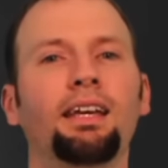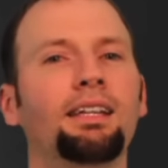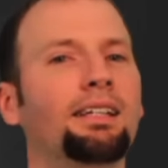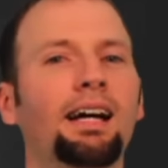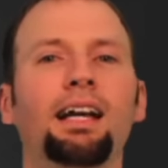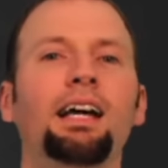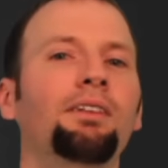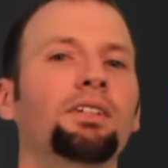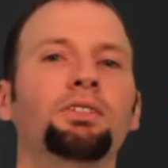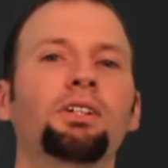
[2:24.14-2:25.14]
You gotta
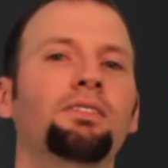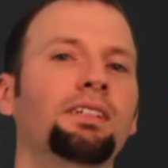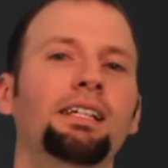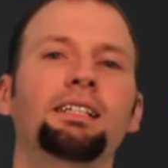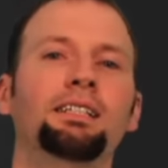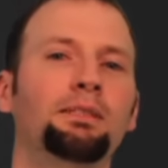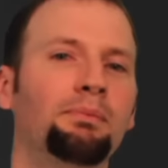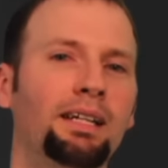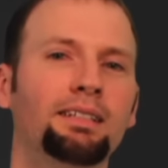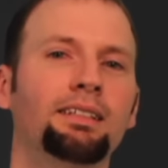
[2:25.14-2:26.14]
have a trophy. It just
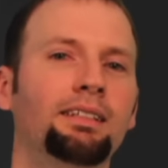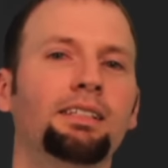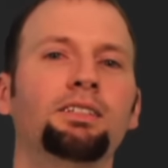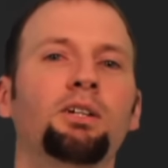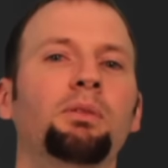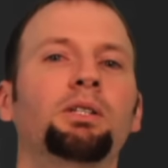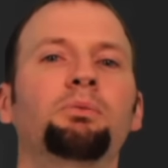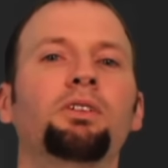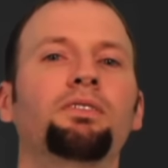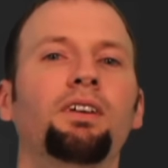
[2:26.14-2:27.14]
makes the league so much
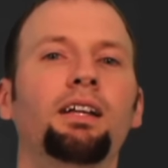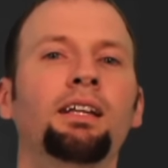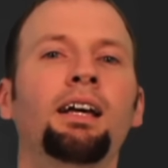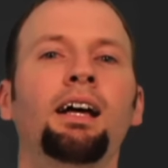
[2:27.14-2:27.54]
more fun.